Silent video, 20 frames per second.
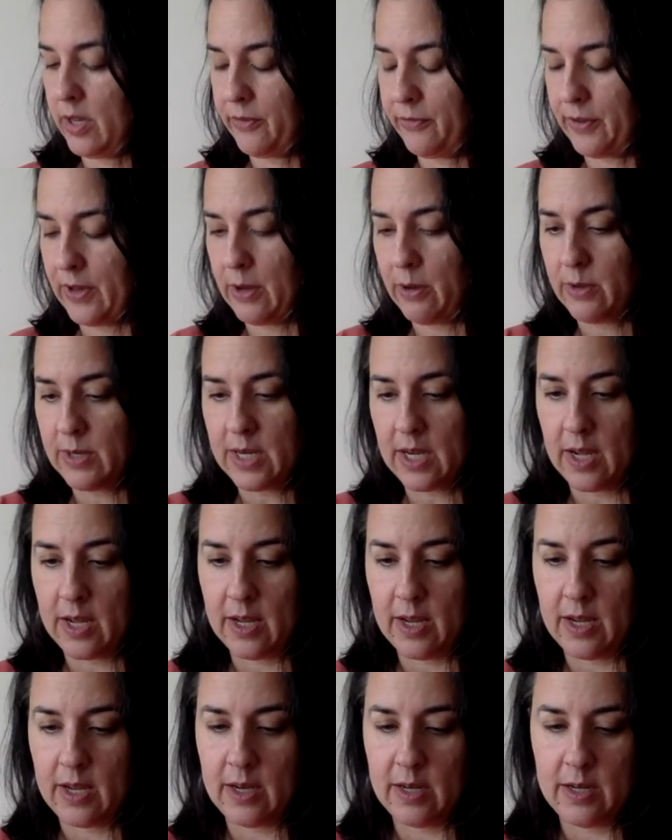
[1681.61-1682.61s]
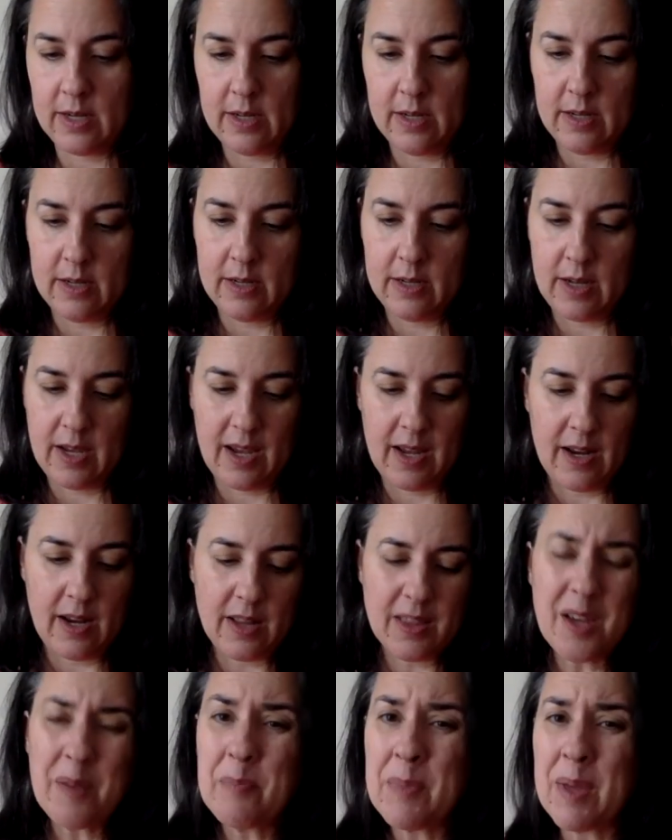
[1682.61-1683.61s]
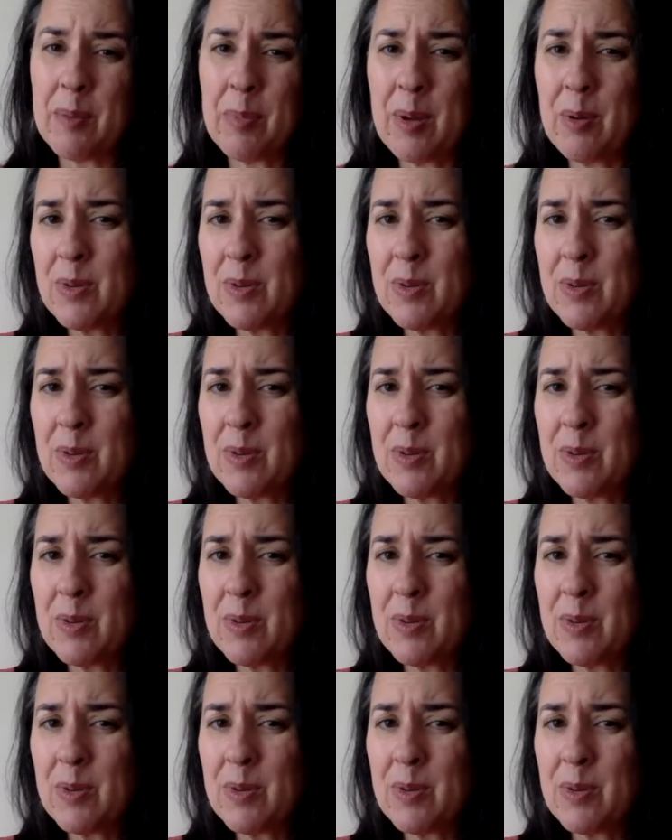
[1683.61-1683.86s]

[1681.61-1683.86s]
found on, and I thought maybe